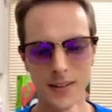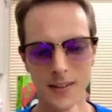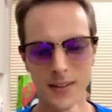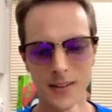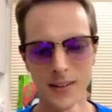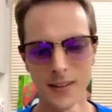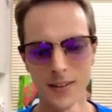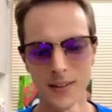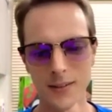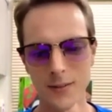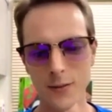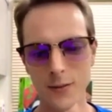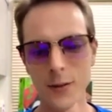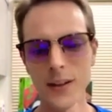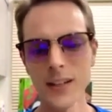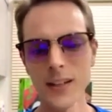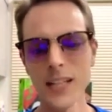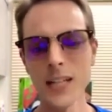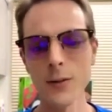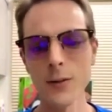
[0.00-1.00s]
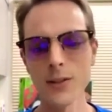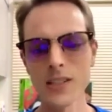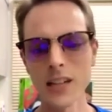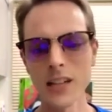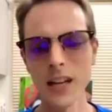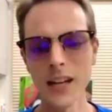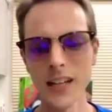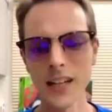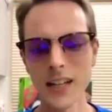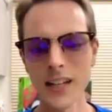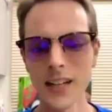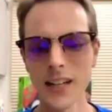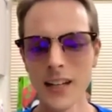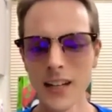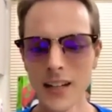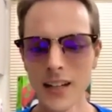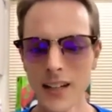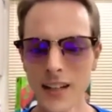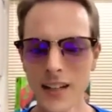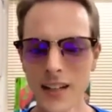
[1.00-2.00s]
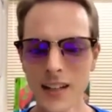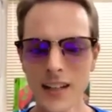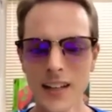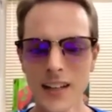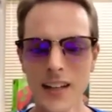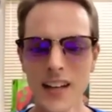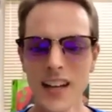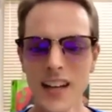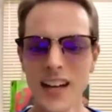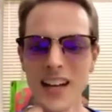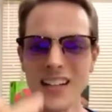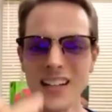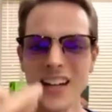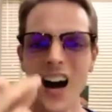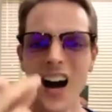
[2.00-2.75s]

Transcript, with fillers: When he was like, and I'm